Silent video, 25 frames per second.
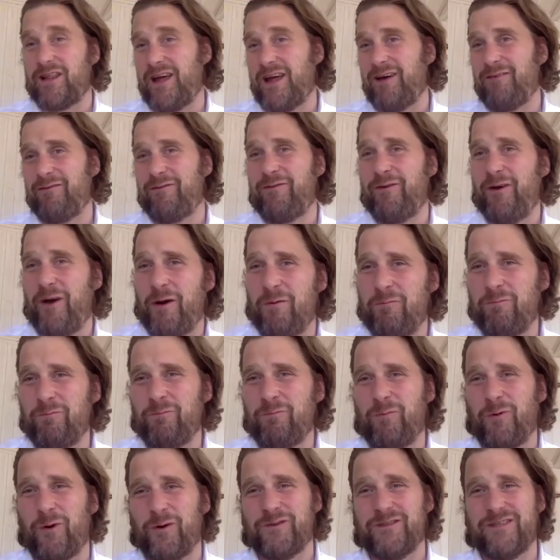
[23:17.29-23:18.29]
that firm
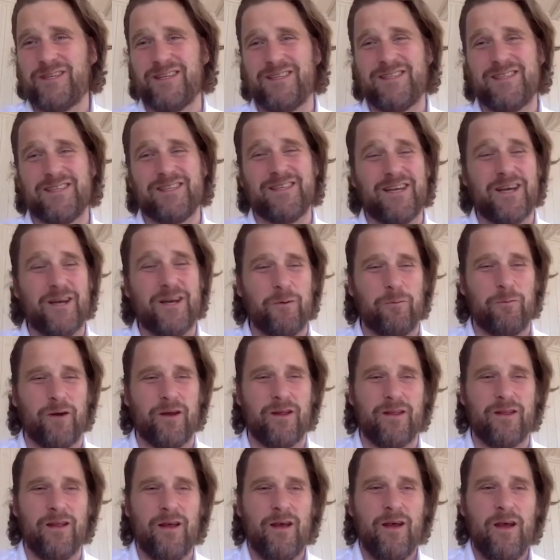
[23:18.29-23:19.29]
wanted to deal with.